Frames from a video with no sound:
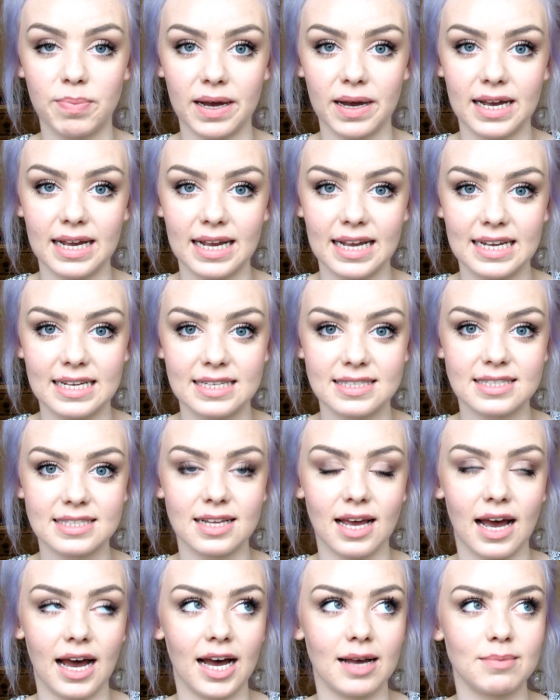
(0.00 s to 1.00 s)
but it's
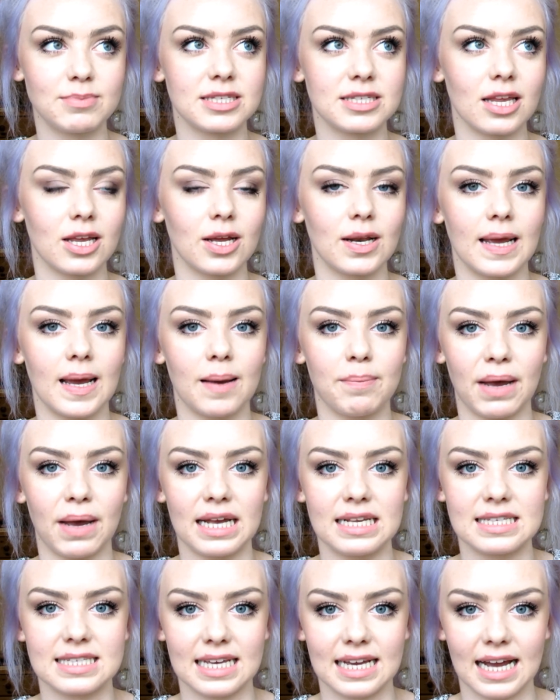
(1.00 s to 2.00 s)
absolutely
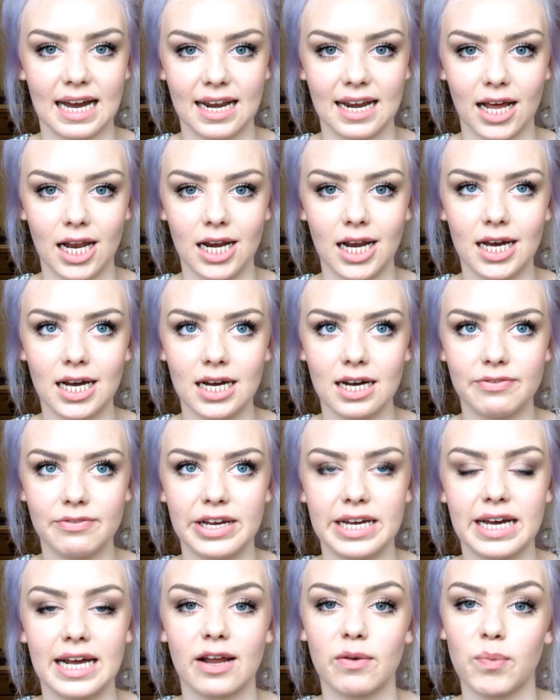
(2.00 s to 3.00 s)
amazing and I love
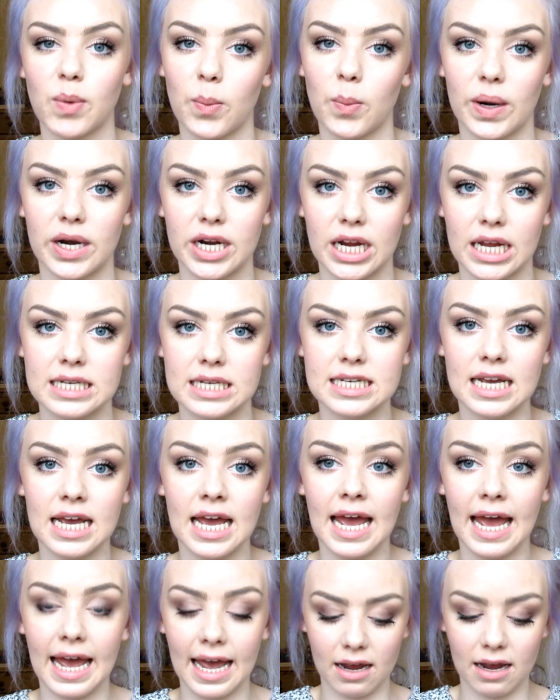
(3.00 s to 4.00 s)
it, and I've been wearing it
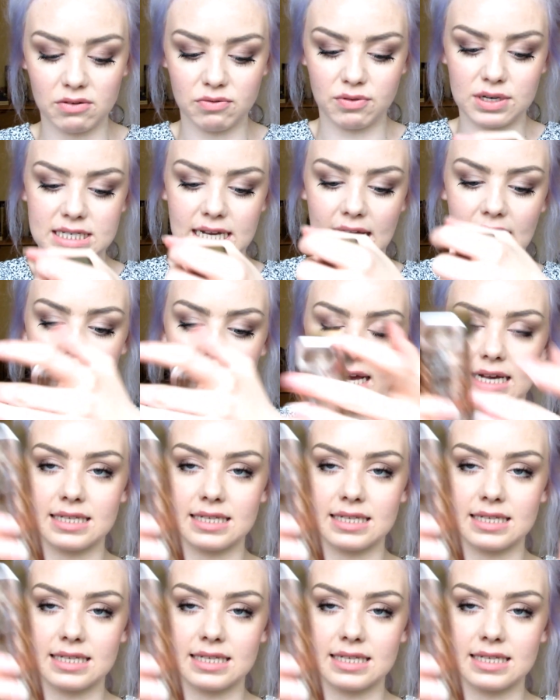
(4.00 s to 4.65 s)
every day.